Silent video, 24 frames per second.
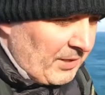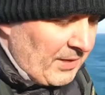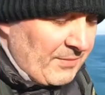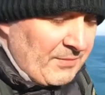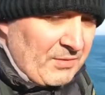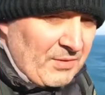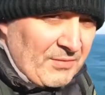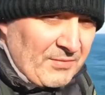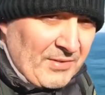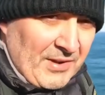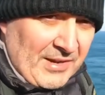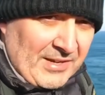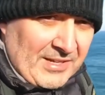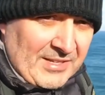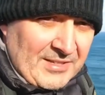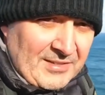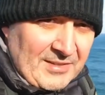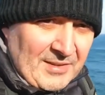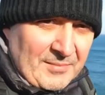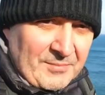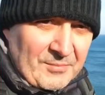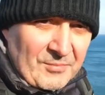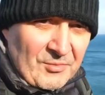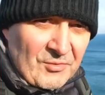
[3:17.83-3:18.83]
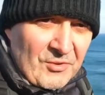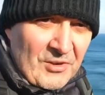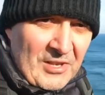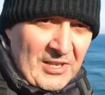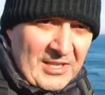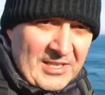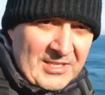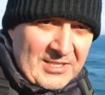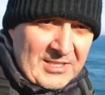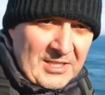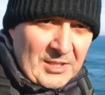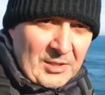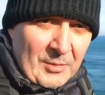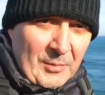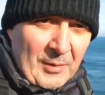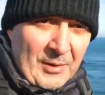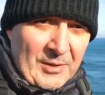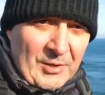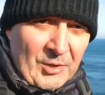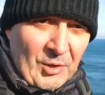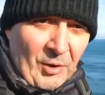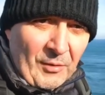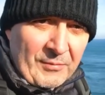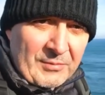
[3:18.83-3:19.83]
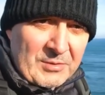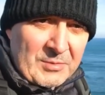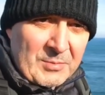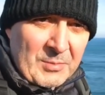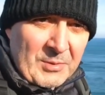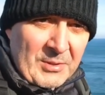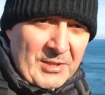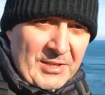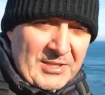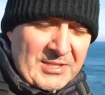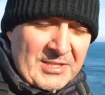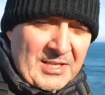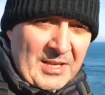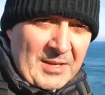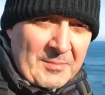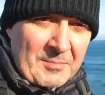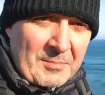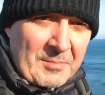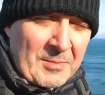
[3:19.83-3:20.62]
the fact that I'm really still quite novice with this, I'm